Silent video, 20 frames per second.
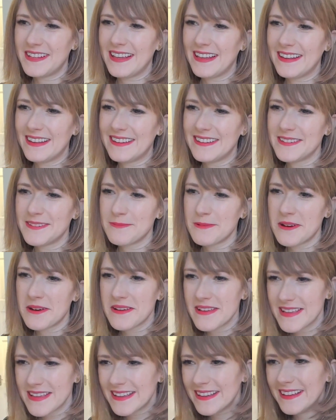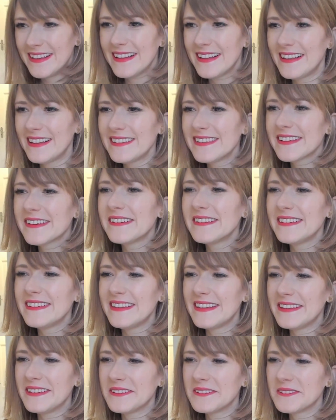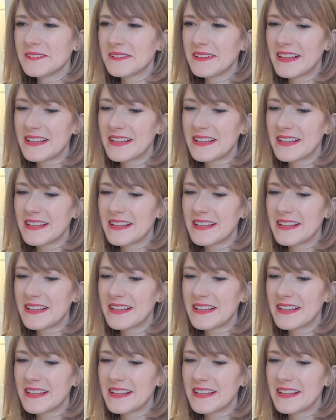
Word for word: like this. But let's continue.